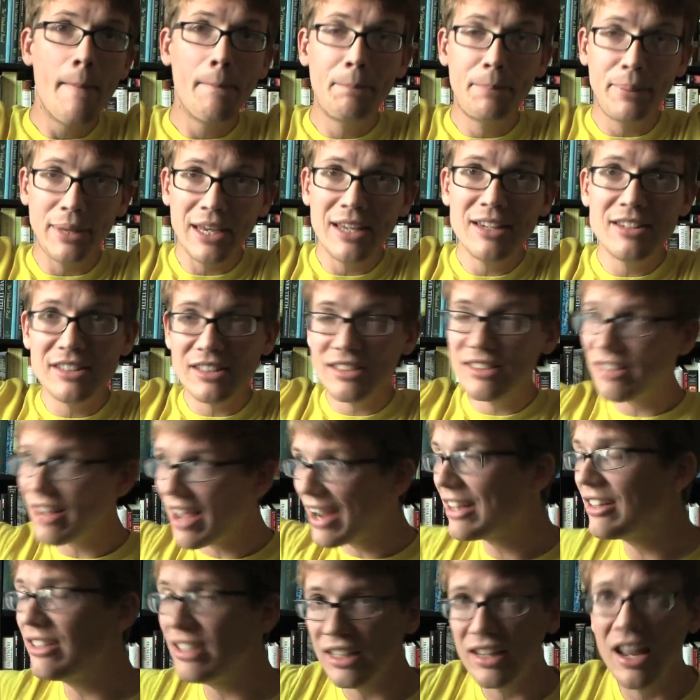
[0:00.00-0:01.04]
be
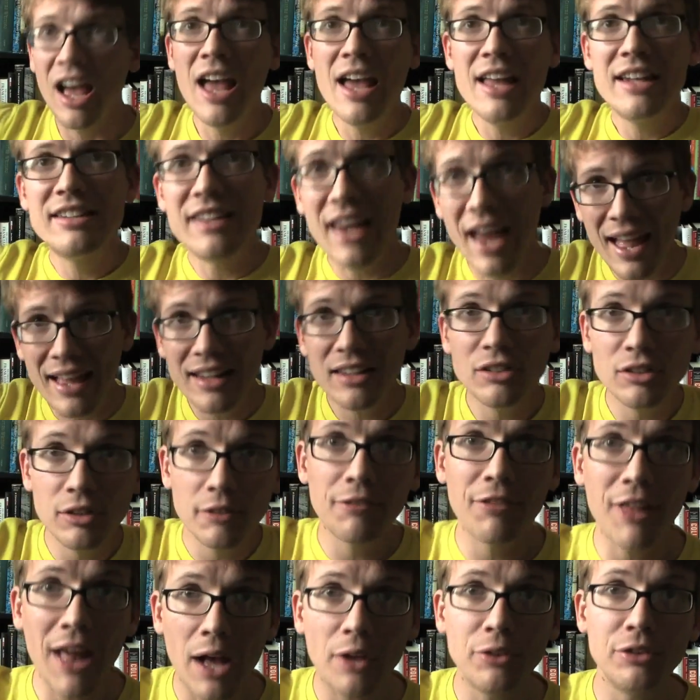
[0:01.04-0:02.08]
detected tens of
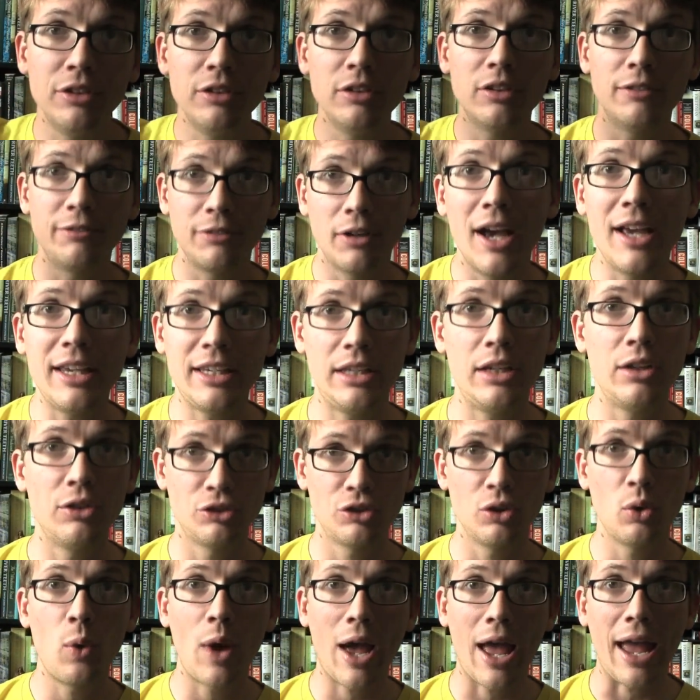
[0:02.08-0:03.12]
thousands of light years
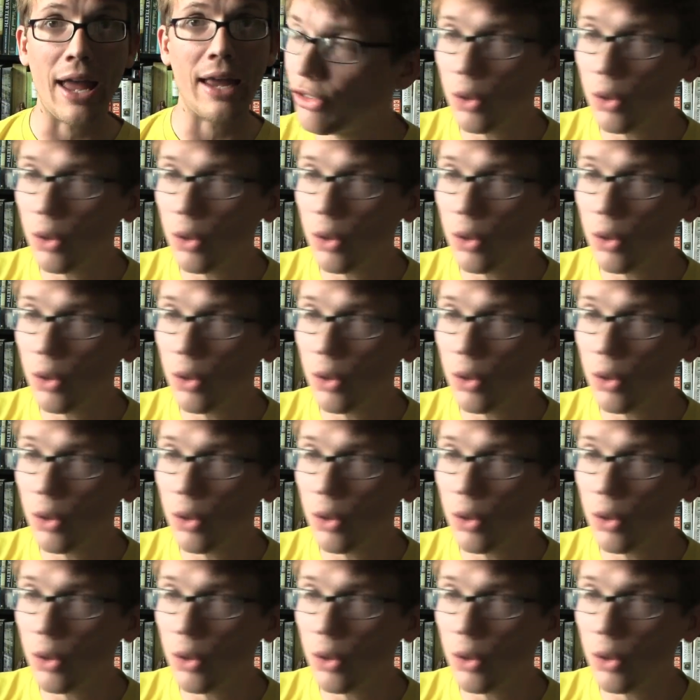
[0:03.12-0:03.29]
away.